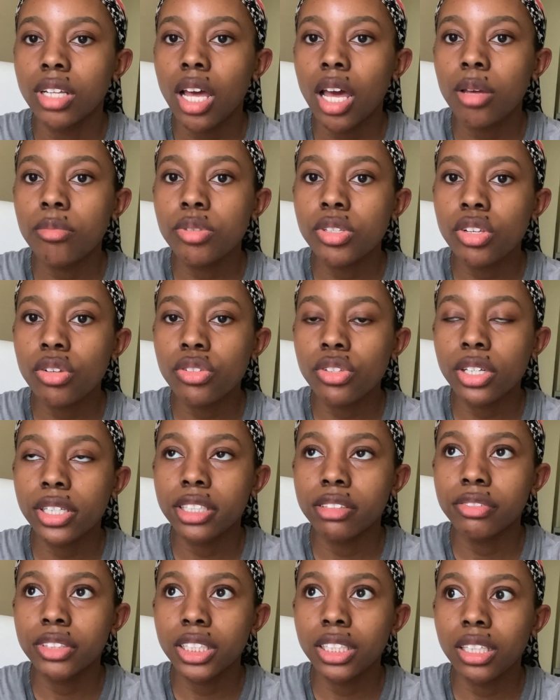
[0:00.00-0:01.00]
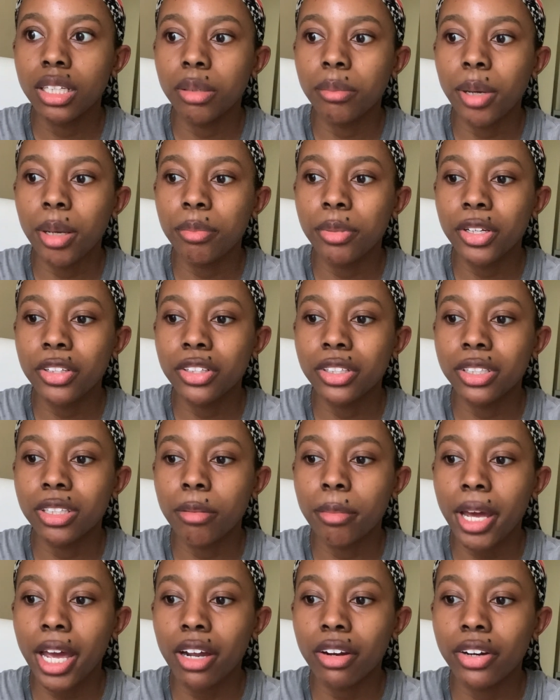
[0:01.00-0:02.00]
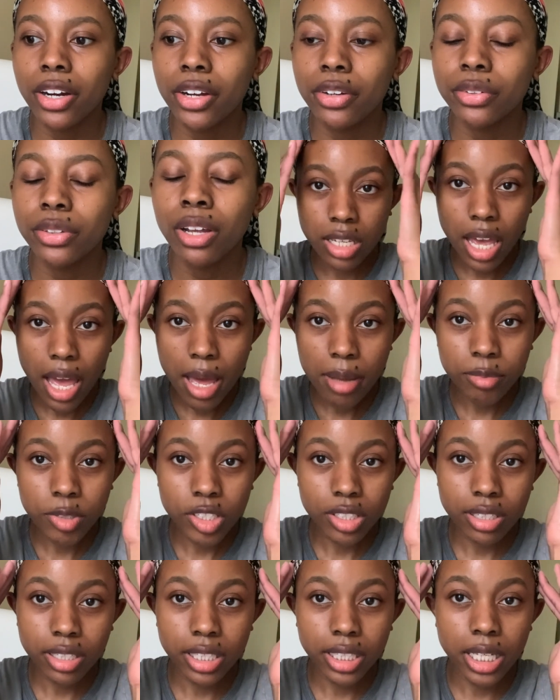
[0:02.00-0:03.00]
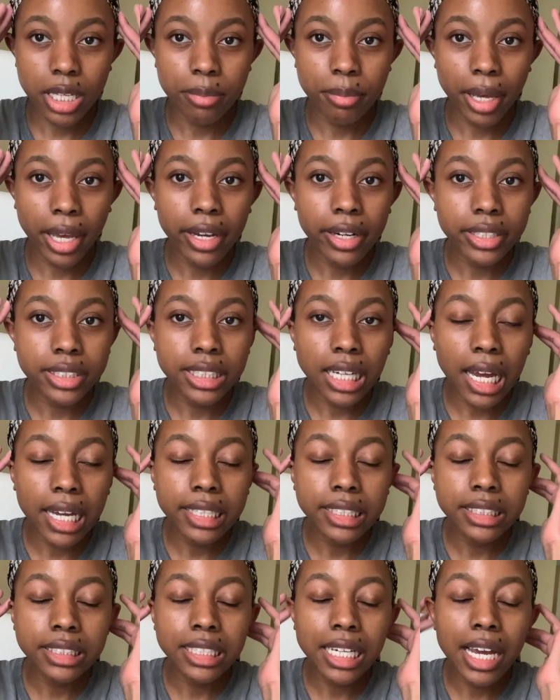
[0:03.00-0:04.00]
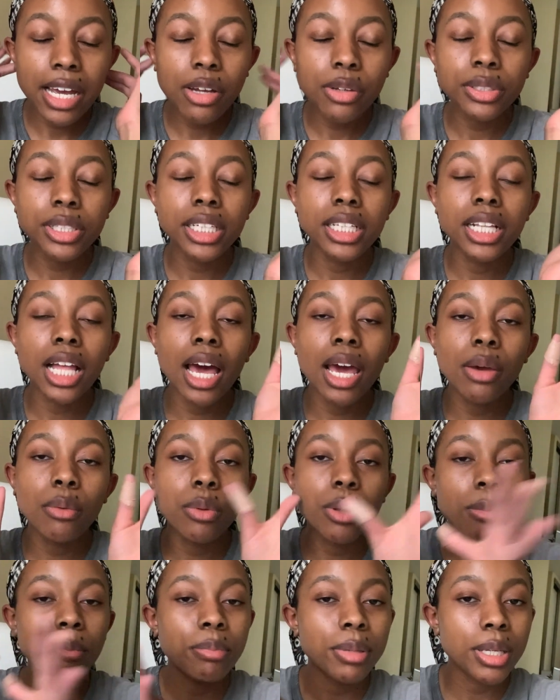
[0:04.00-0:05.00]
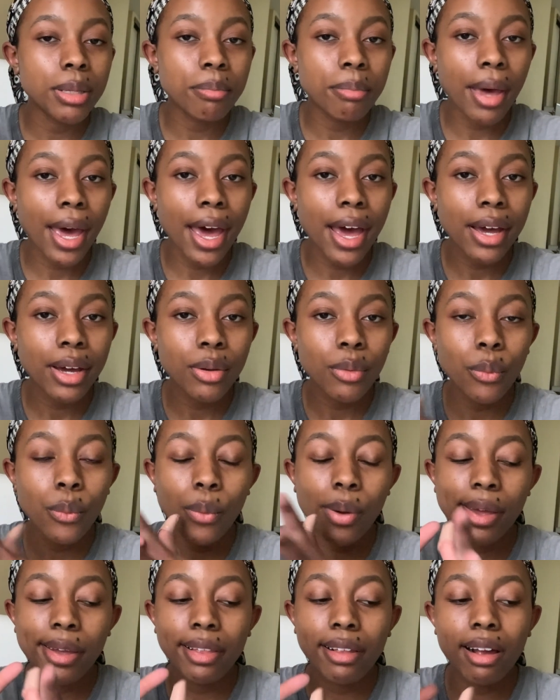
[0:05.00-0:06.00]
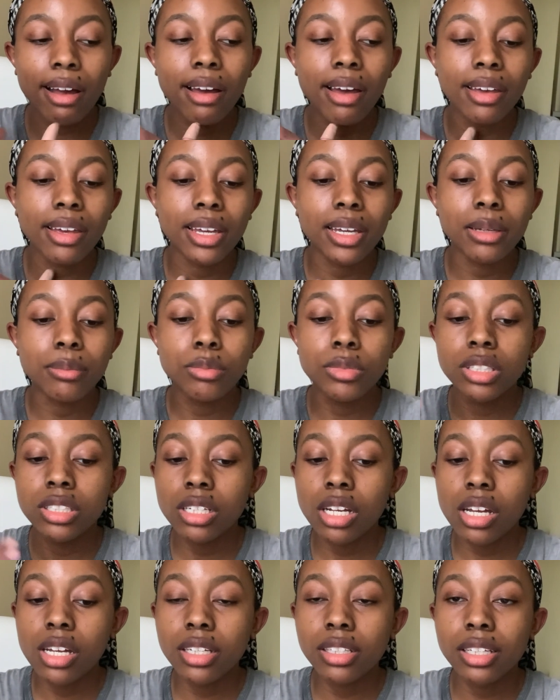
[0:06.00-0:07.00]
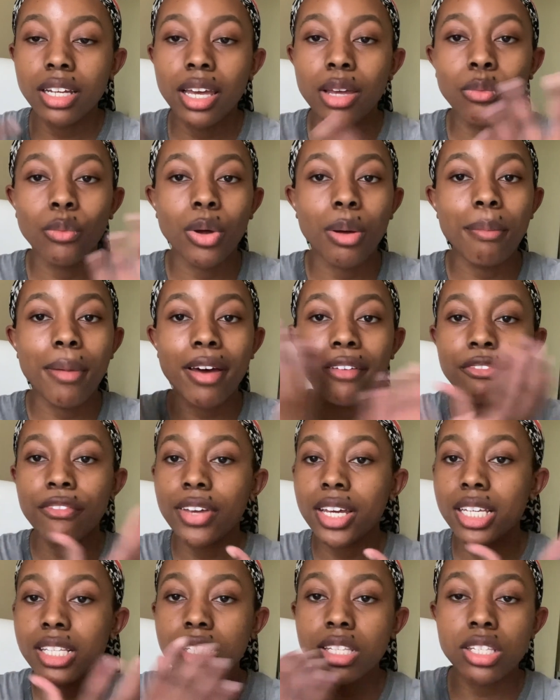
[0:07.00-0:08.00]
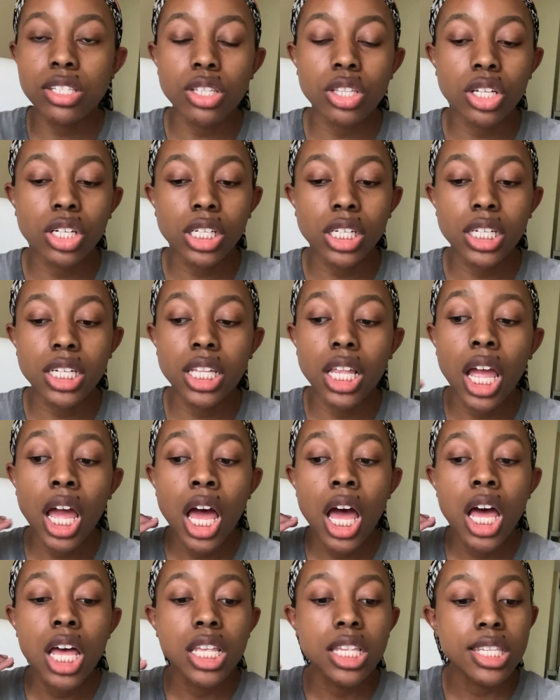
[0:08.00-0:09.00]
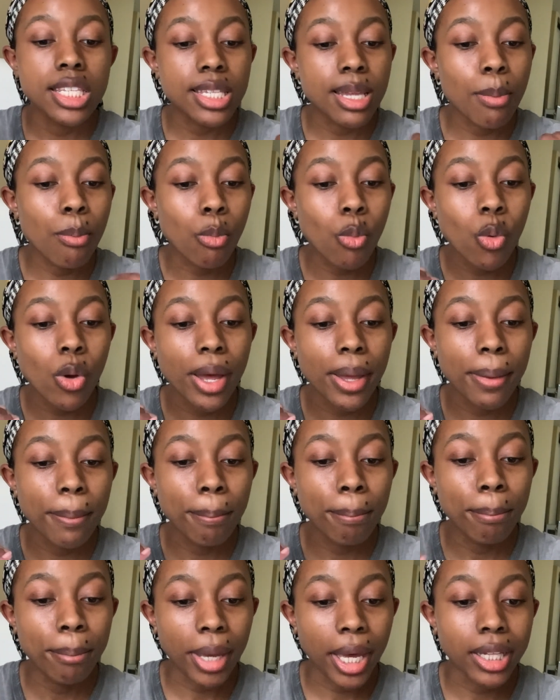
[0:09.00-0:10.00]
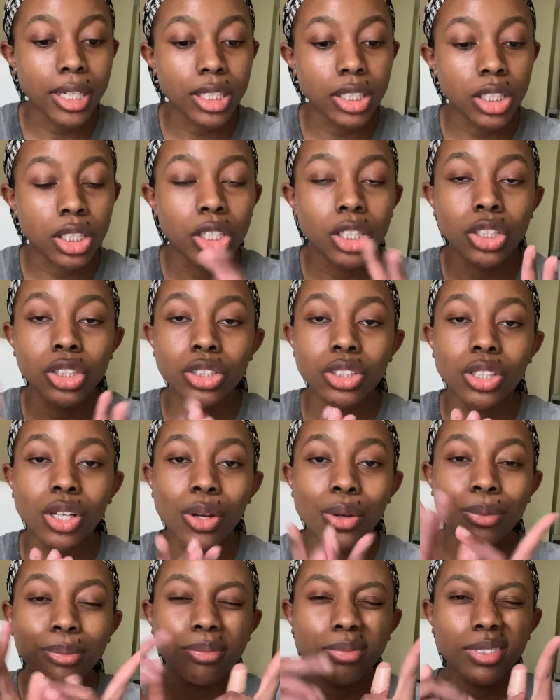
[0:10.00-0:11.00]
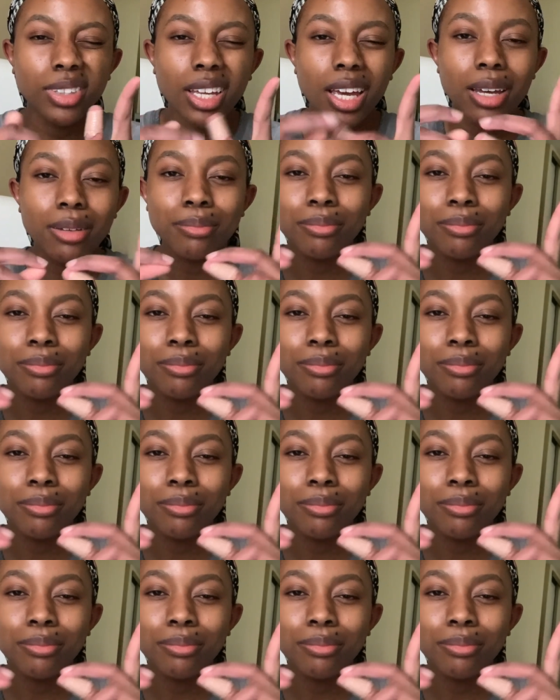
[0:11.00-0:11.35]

I'm so sorry if you can hear my brother in the background. Yeah, I'm just gonna keep my hair tied down, and I will be back when I am done and when my face is looking somewhat better. So yeah.